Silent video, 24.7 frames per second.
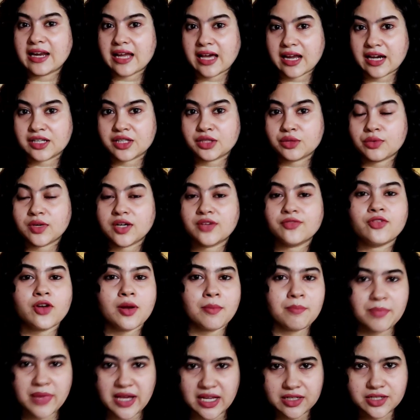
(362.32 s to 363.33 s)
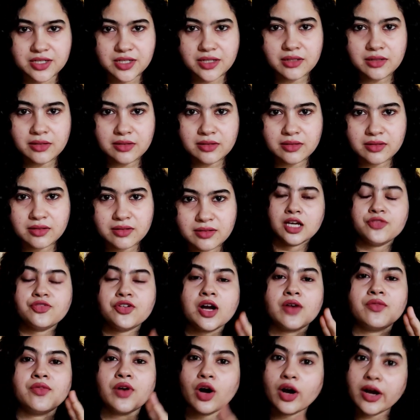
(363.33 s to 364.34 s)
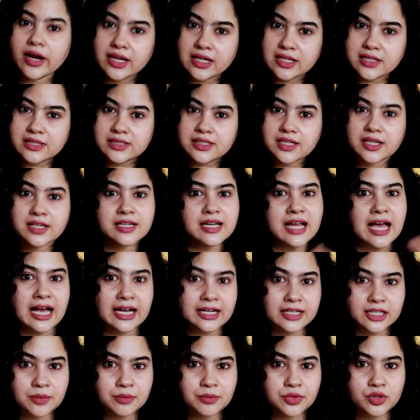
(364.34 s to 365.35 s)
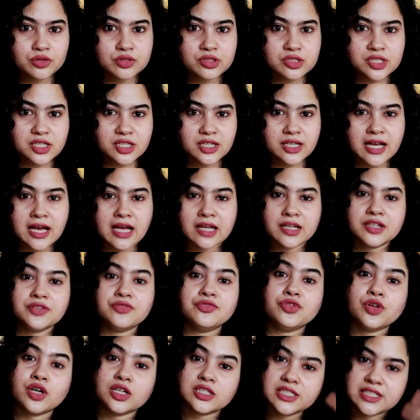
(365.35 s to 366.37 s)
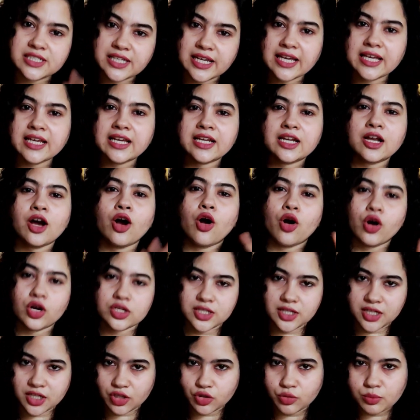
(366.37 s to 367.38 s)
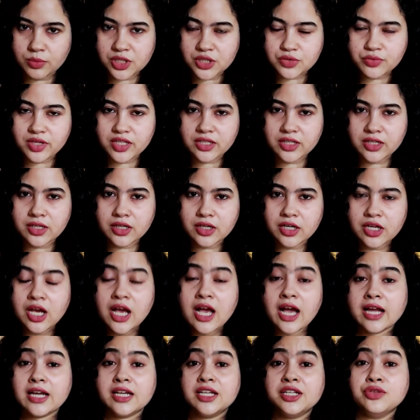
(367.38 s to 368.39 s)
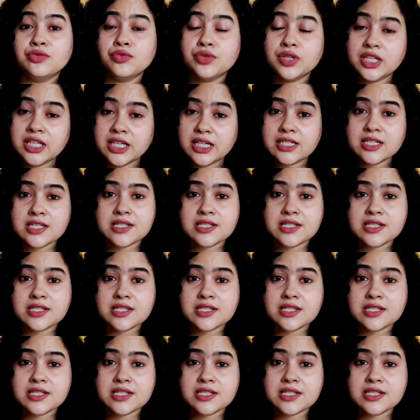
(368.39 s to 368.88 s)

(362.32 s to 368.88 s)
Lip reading: another one from Benton. If you have oily skin, acne prone skin, and if you are staying in a hot and humid weather, you need a